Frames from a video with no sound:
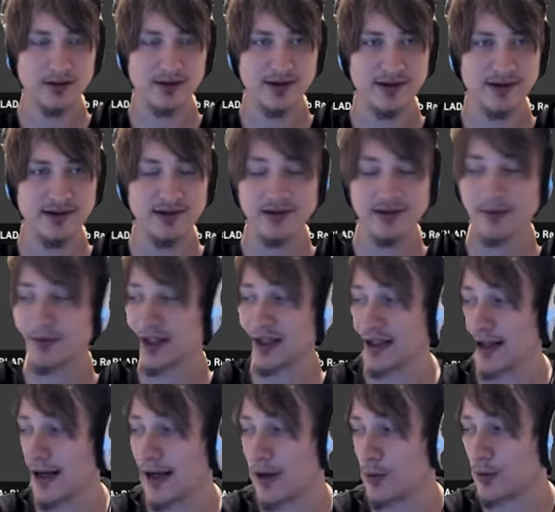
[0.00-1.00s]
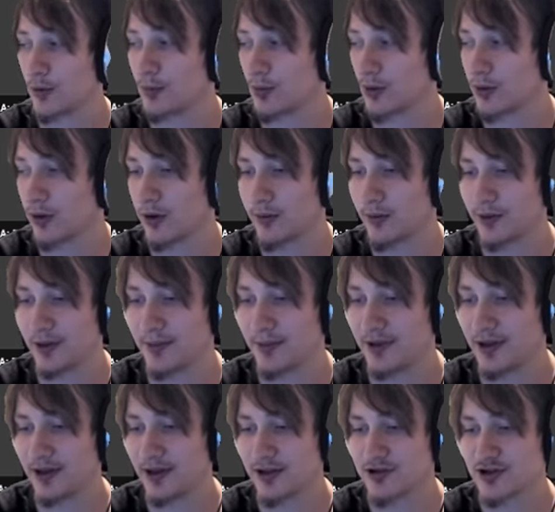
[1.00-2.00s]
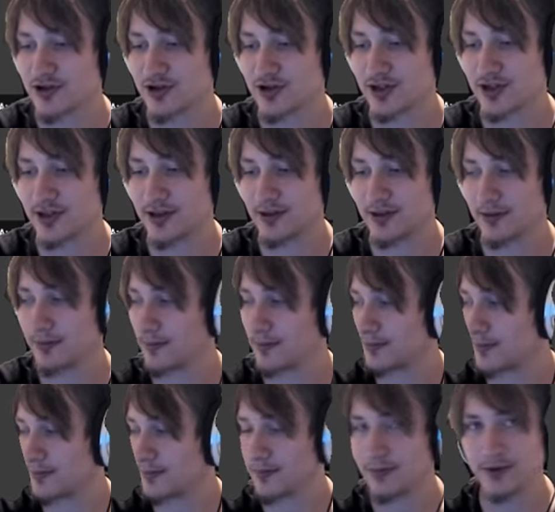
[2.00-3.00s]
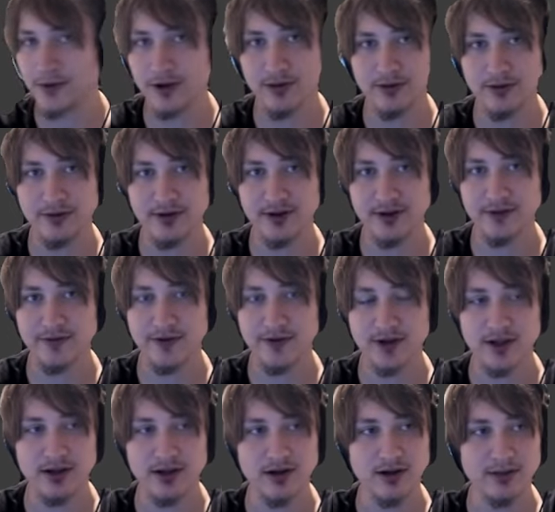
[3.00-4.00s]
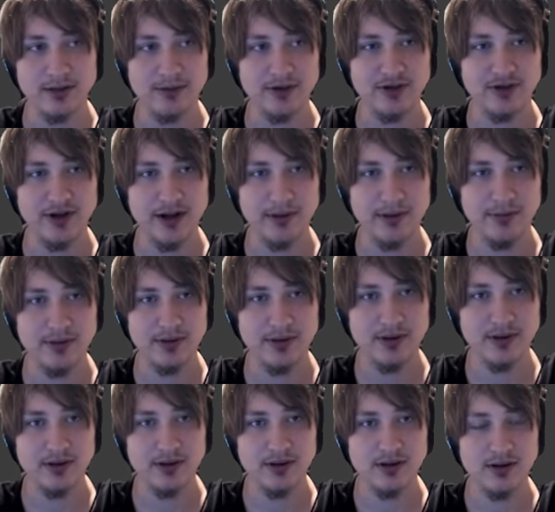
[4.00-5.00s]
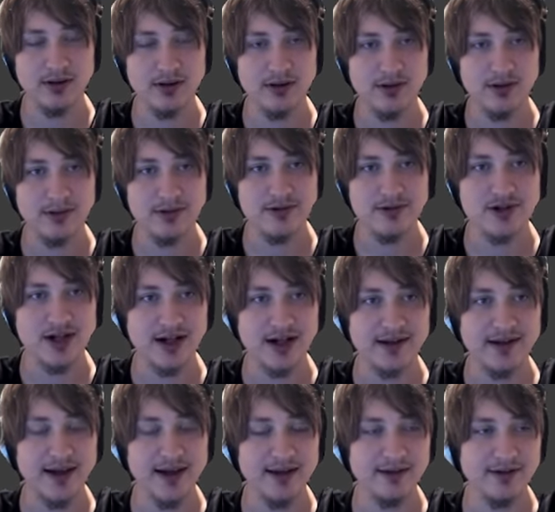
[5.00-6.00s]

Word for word: This is something that I would probably be interested in using for e-commerce app, which I tend